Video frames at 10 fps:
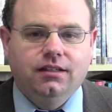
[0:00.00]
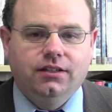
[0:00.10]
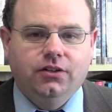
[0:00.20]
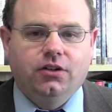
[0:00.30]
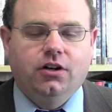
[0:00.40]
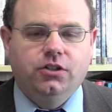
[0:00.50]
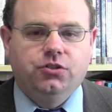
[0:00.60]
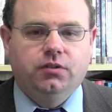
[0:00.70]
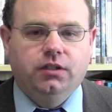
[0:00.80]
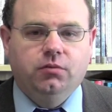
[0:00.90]
your
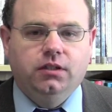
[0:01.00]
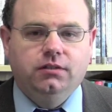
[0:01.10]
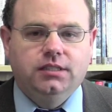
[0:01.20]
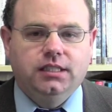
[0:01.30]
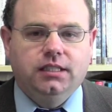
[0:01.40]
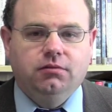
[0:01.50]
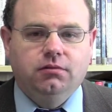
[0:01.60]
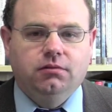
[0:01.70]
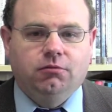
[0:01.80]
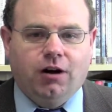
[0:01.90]
country would see
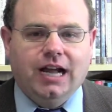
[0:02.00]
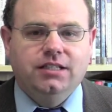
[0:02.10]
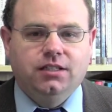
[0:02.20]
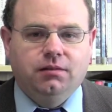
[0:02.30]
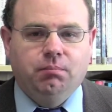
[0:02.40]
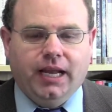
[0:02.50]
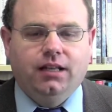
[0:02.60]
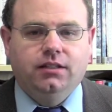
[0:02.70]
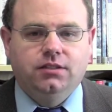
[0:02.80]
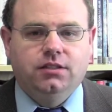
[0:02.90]
rising
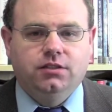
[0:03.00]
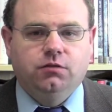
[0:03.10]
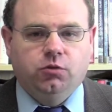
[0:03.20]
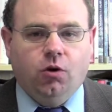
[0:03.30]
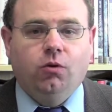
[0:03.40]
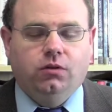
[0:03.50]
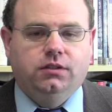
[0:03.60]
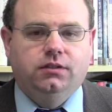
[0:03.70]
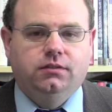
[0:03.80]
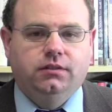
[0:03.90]
balances of
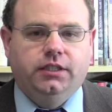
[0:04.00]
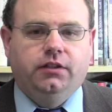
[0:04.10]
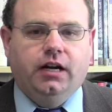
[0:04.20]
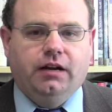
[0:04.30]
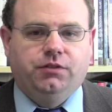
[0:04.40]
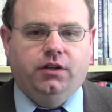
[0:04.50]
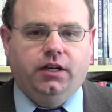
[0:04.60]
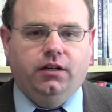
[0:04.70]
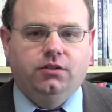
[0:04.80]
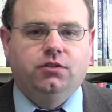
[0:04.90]
gold year after
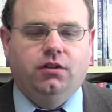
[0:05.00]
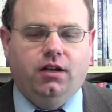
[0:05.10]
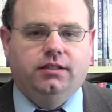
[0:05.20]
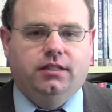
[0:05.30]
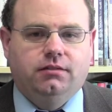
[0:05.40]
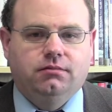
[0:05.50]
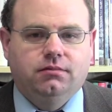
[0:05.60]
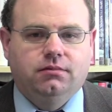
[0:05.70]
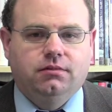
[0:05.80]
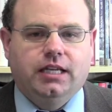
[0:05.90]
year, so long as it
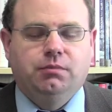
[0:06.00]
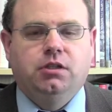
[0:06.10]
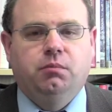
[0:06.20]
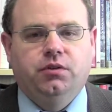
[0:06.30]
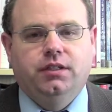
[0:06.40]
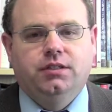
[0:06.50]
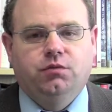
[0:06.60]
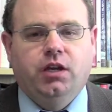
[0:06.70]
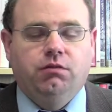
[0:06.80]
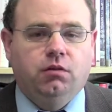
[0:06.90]
kept up with its
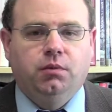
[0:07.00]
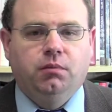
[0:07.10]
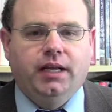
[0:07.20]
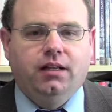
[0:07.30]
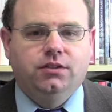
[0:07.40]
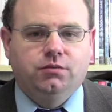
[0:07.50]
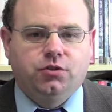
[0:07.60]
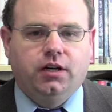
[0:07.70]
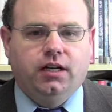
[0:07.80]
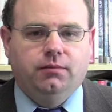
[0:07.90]
favorable balance of
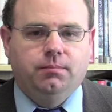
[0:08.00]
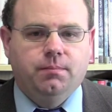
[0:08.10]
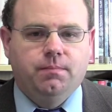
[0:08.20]
trade.